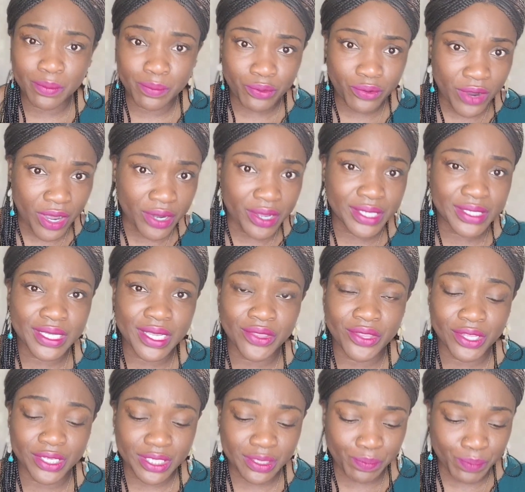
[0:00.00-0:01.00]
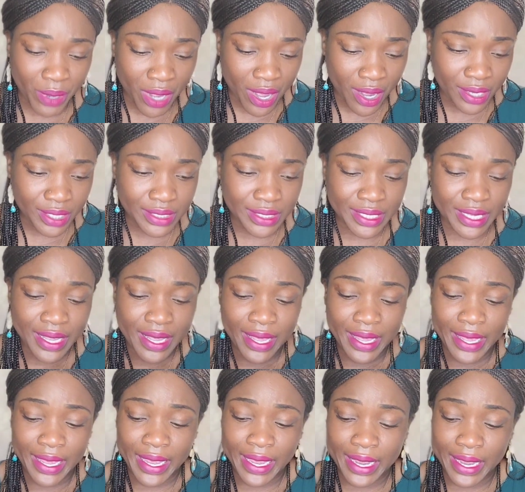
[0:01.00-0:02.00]
products in this box,
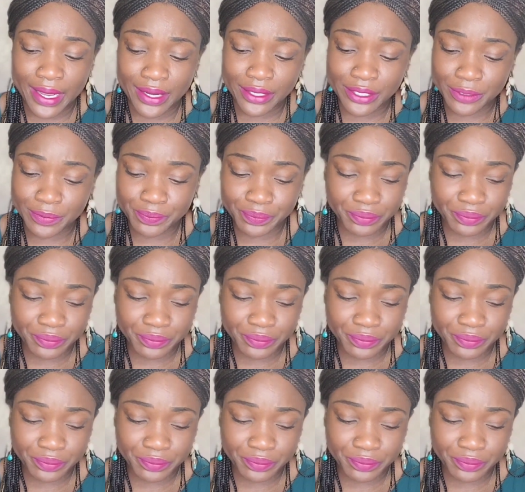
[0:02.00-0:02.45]
and